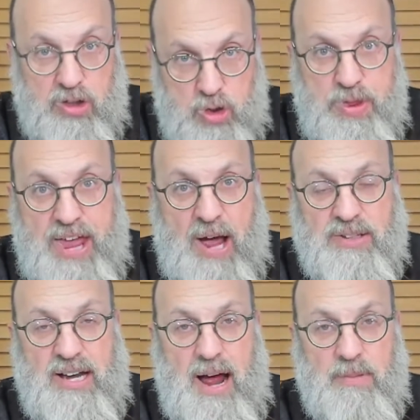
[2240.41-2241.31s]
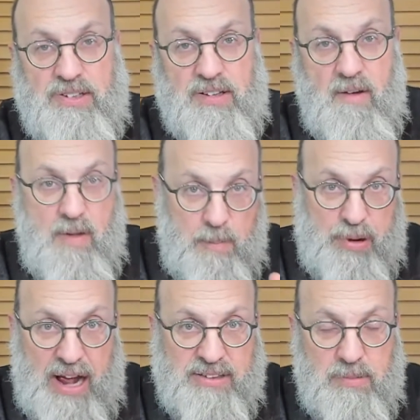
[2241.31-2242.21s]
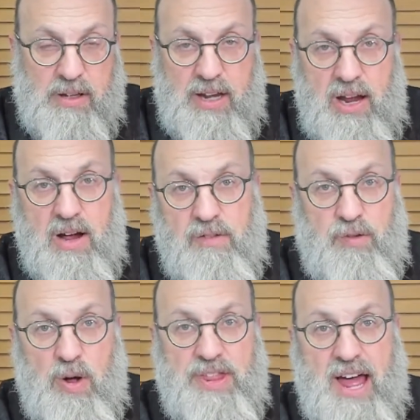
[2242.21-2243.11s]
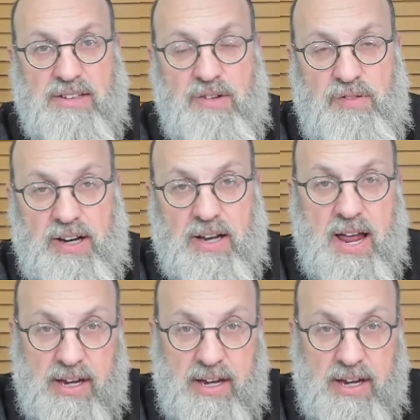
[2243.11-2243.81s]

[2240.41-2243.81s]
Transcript: 2,000 amos. Approximately 4,000 feet.